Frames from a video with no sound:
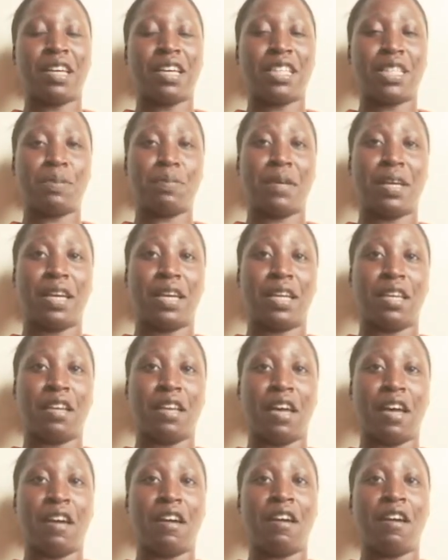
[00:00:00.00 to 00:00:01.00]
it's
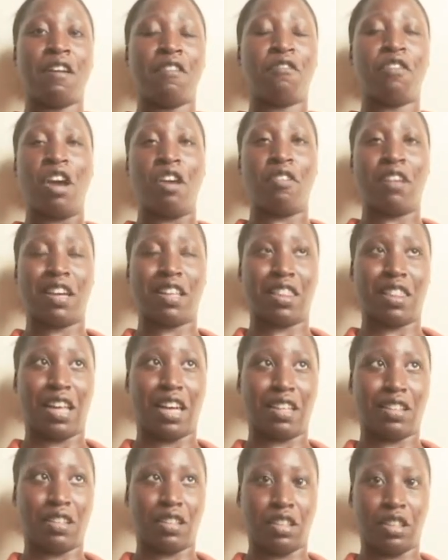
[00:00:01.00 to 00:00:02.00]
been very
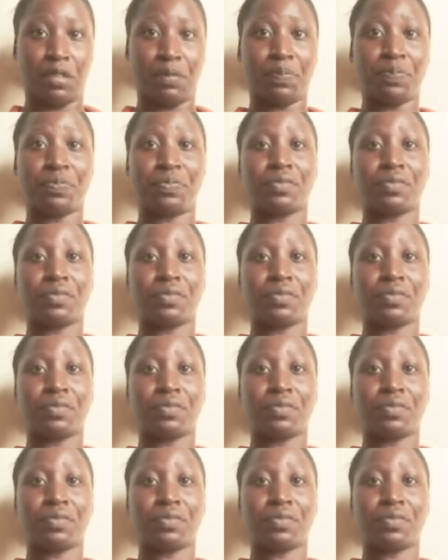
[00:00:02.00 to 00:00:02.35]
enlightening.